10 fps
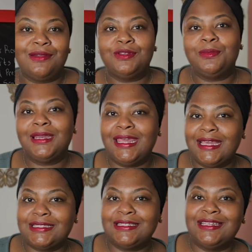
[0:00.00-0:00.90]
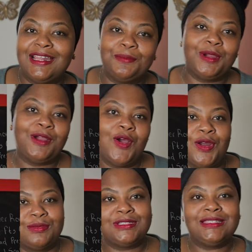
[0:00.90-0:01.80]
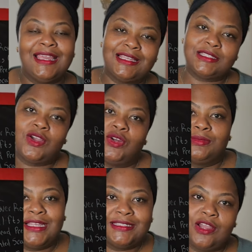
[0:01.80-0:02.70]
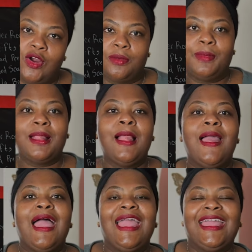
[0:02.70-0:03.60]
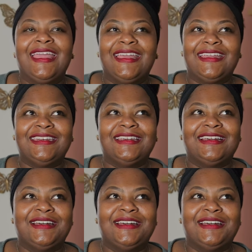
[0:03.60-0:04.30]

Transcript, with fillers: I would do my legs, and then my arms, legs, arms. And